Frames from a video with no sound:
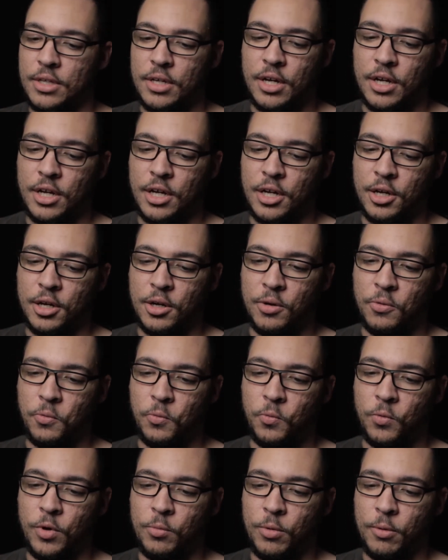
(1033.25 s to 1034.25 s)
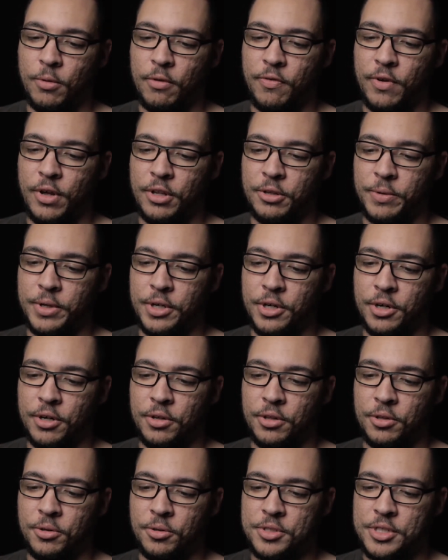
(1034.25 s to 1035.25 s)
when we were following
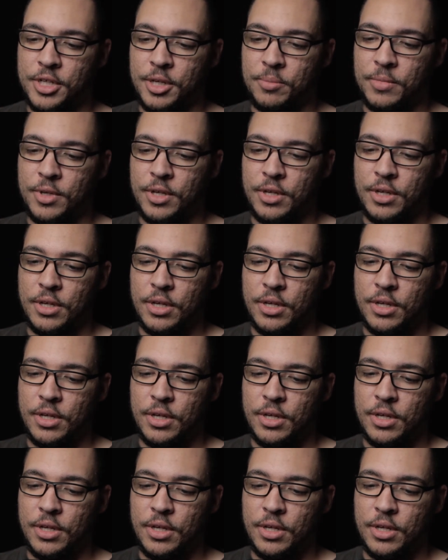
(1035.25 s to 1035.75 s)
her the whole time.